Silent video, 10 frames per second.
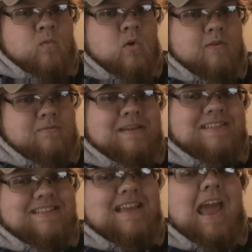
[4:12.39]
Which
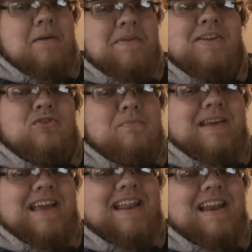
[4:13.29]
means this game needs to
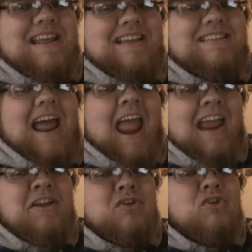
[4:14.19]
be at least
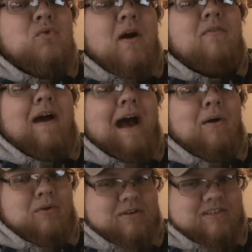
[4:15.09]
8 to 12
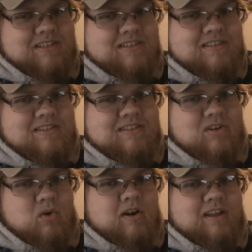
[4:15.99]
hours
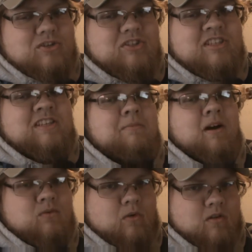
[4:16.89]
in order to get your
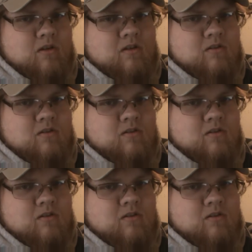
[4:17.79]
$60 worth.